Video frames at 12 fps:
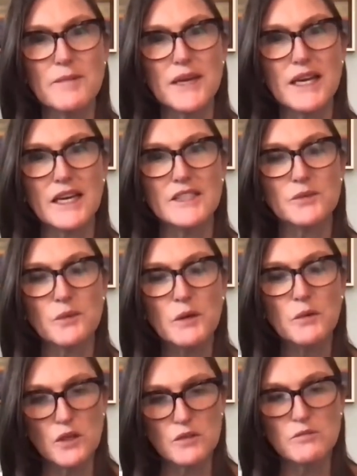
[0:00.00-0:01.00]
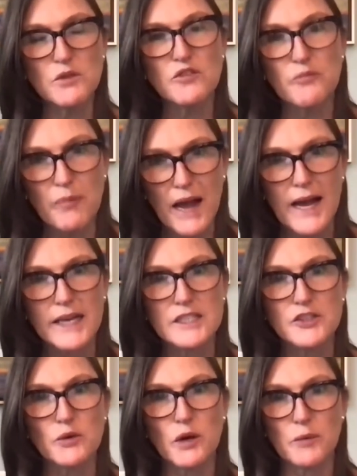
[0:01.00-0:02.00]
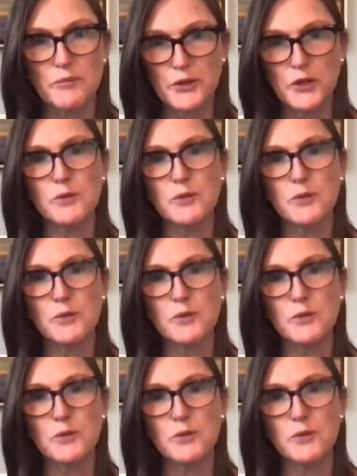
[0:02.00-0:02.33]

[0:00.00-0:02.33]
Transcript: because we will move back into our pure